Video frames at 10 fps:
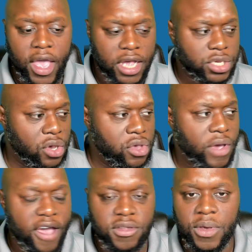And so you
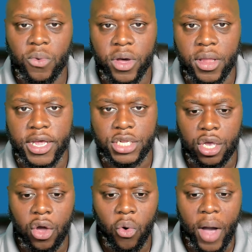have to be willing to
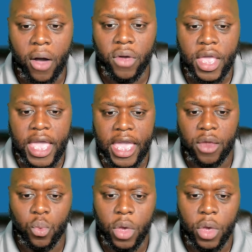go out and,